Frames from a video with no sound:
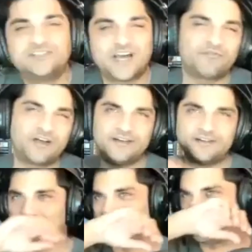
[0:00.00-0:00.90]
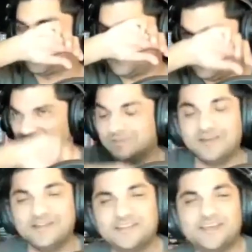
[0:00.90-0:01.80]
just dive right into it. So
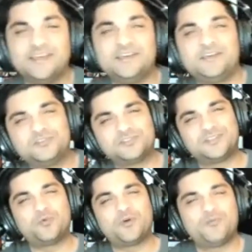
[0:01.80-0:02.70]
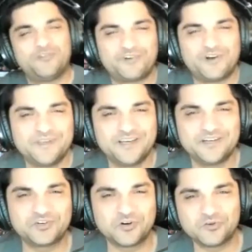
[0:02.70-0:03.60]
usually the way we frame the
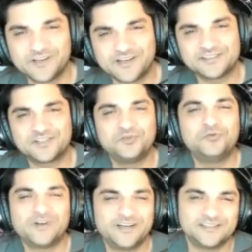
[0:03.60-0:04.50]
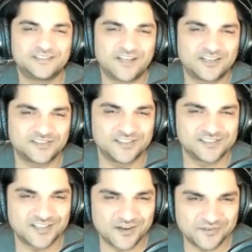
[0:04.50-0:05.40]
intro is, who is Sasha
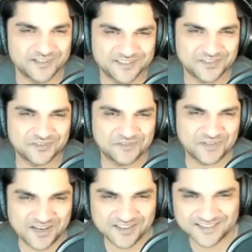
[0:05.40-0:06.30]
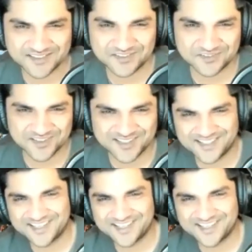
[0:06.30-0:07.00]
Eslami? So I'll let you